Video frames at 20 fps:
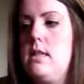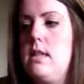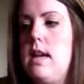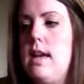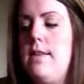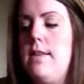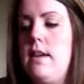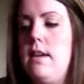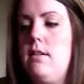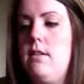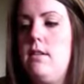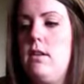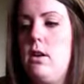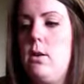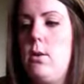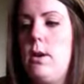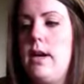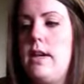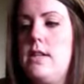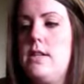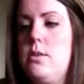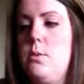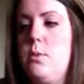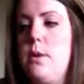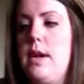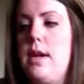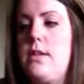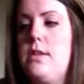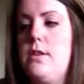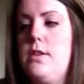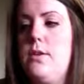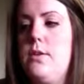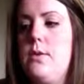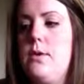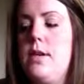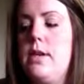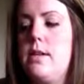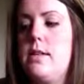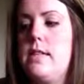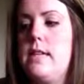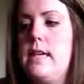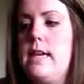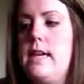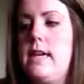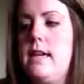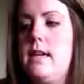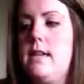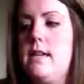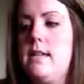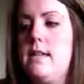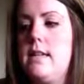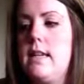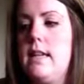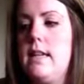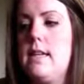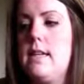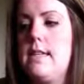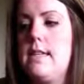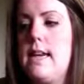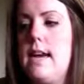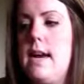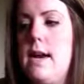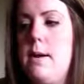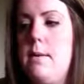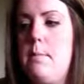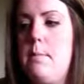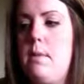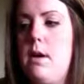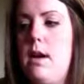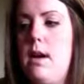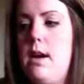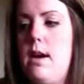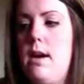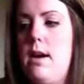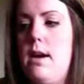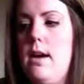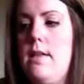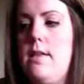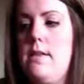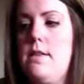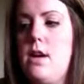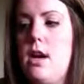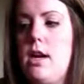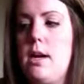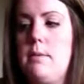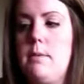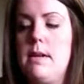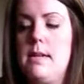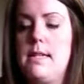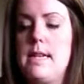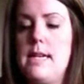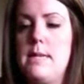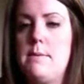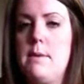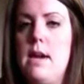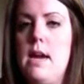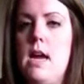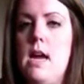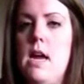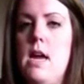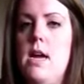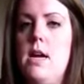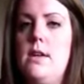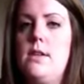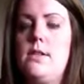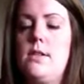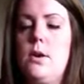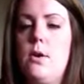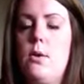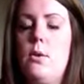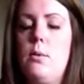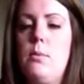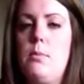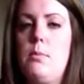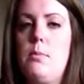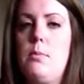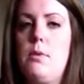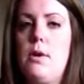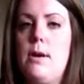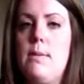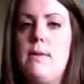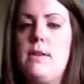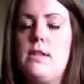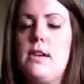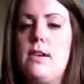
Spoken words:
And then going into week 2, you'll see the skill exam and the document assessment. So pretty much